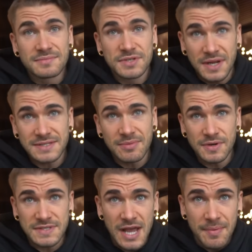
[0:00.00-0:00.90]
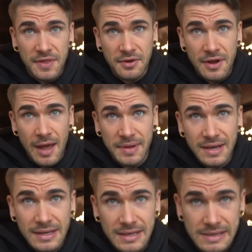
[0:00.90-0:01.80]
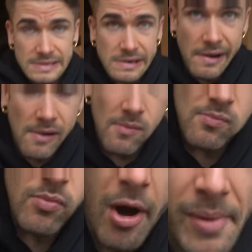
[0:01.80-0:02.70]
until next time, of course, happy with the hungry, happy eating. And oh